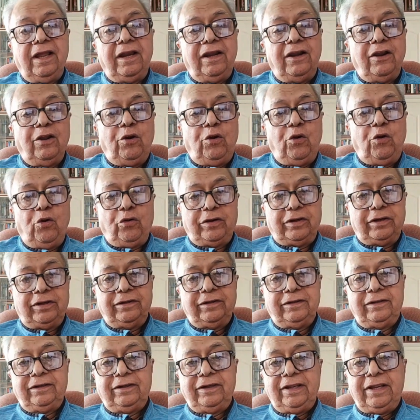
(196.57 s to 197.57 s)
Now look,
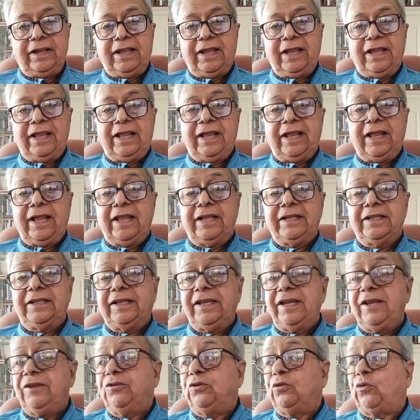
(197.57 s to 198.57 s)

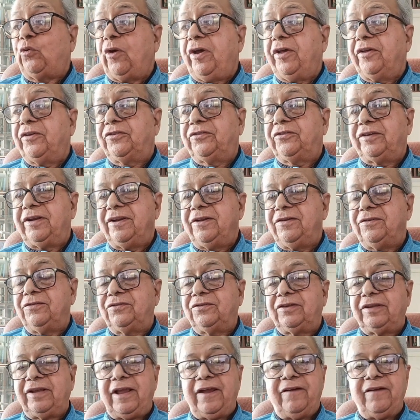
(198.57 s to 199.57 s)
these
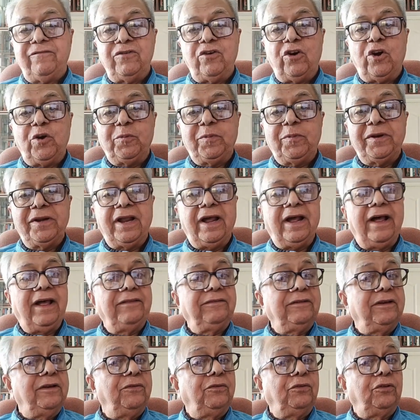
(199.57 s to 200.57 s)
questions have not been
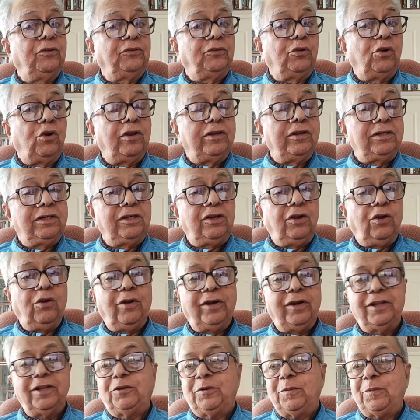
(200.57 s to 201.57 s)
asked in sociology
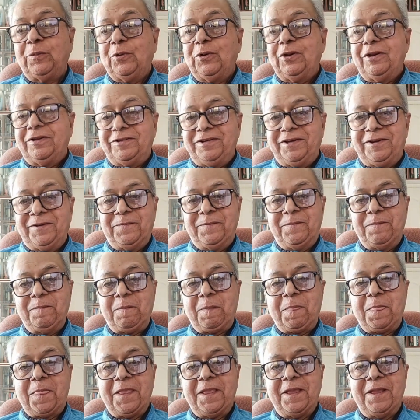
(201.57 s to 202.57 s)
or anthropology,
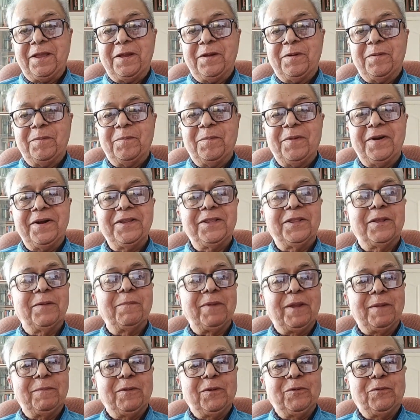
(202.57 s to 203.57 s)
but in the
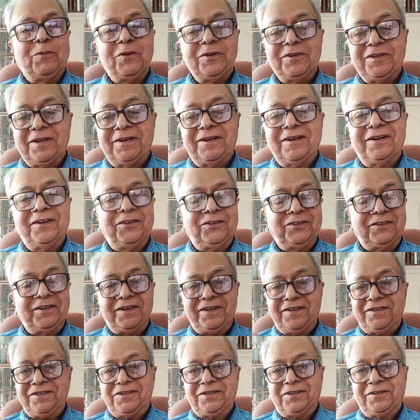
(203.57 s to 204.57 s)
paper for general
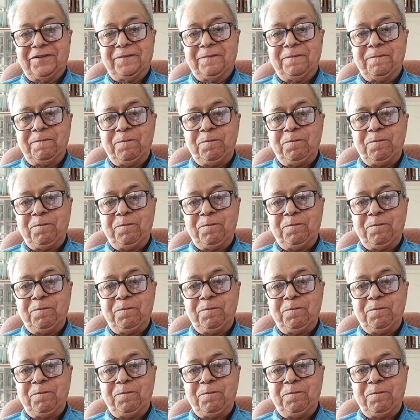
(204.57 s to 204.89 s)
studies.